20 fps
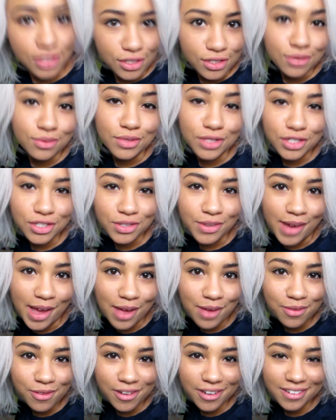You wish you
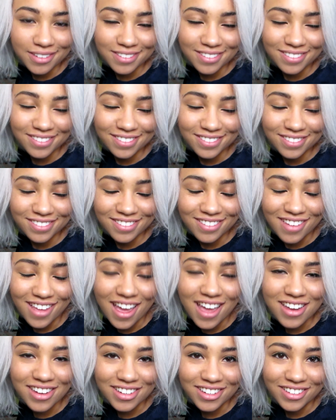had one.
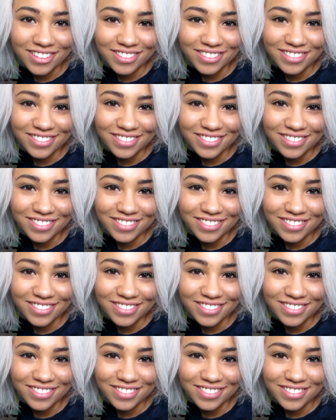I know.